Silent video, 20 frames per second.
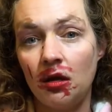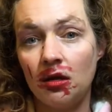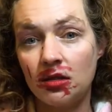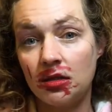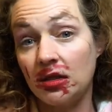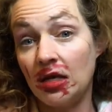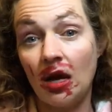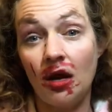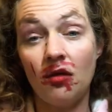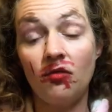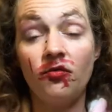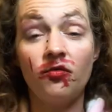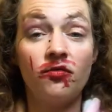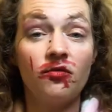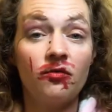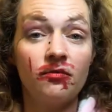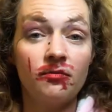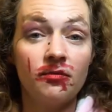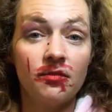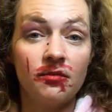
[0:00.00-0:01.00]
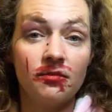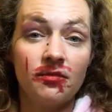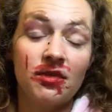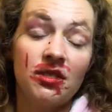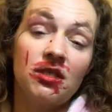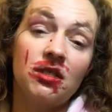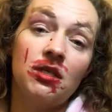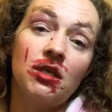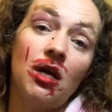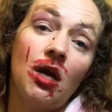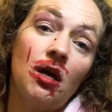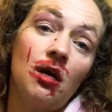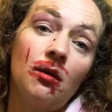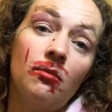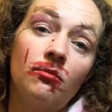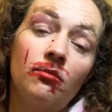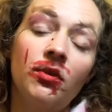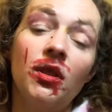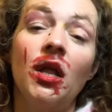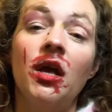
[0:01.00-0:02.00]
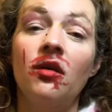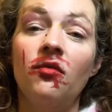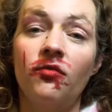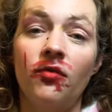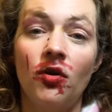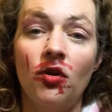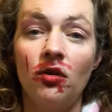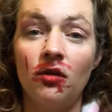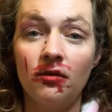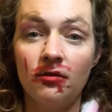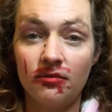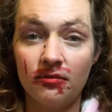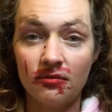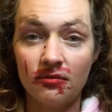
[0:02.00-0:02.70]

safe. Stay playful.